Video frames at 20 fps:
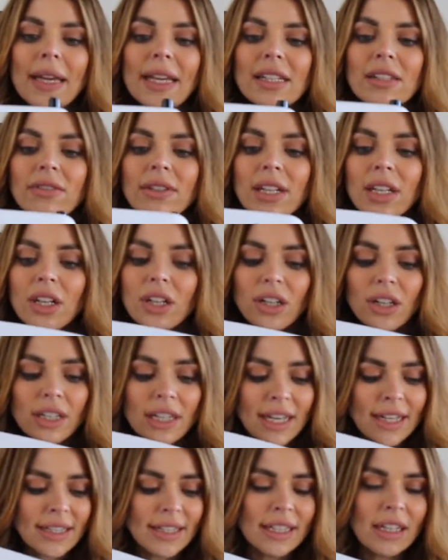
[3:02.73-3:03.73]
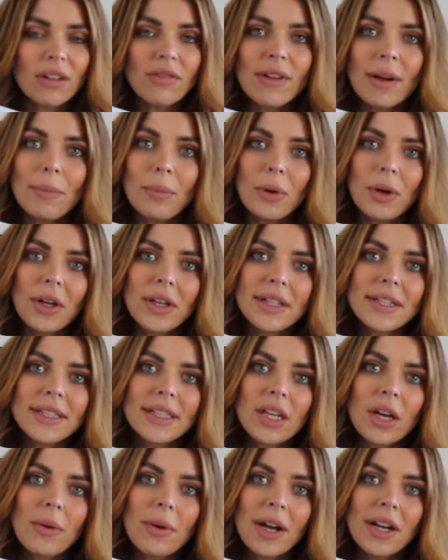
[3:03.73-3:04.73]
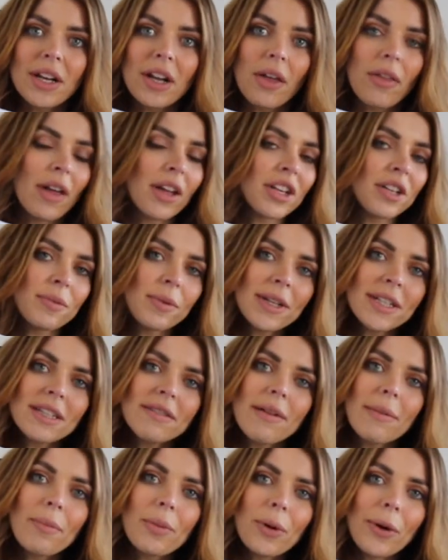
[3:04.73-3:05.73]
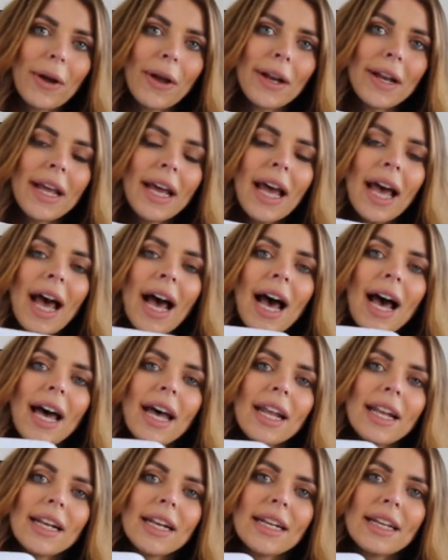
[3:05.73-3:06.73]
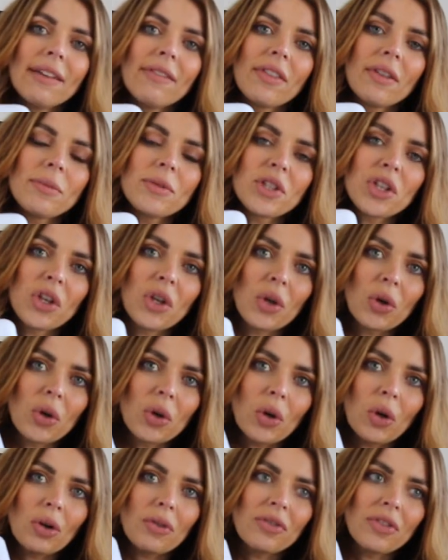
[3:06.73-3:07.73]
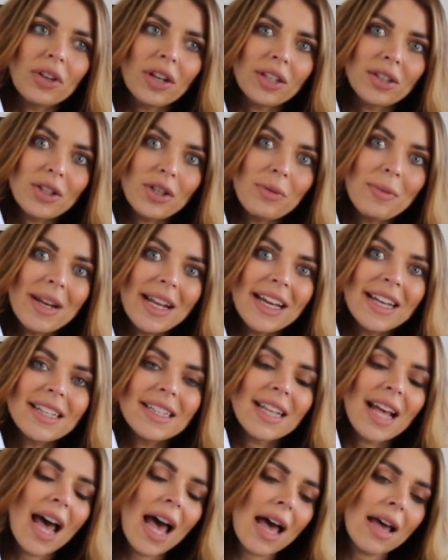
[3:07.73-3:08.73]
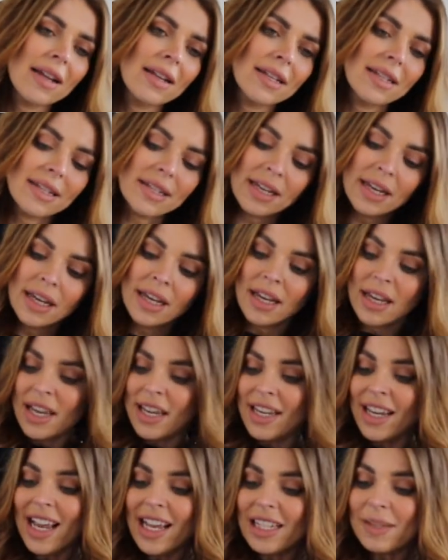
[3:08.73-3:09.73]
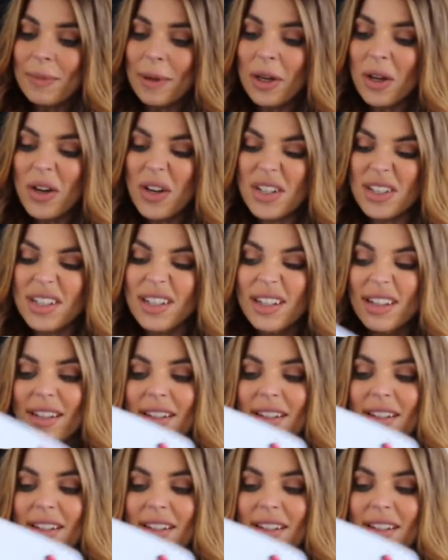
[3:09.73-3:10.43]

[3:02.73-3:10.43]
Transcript: It's really good. It has a little red button, so I know that I just press the red button and leave them to cure for like 2 minutes, and yeah, it's been good.